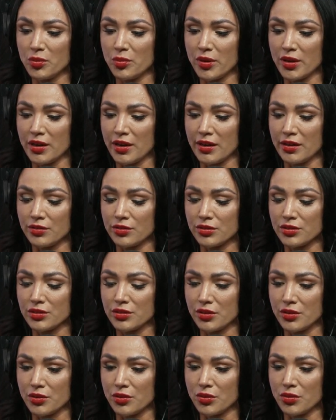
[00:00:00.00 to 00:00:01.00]
but I
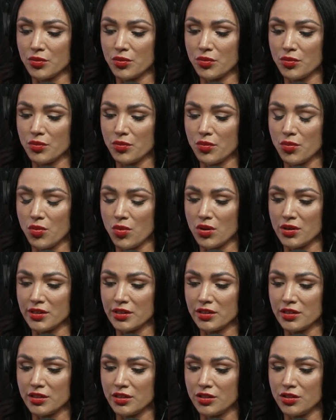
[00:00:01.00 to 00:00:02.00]
also
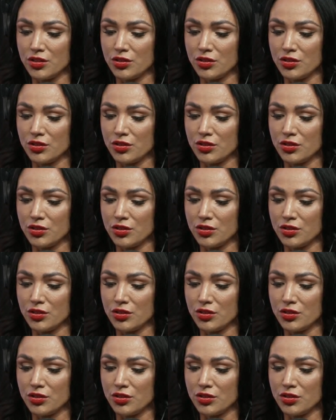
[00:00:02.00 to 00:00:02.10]
wanted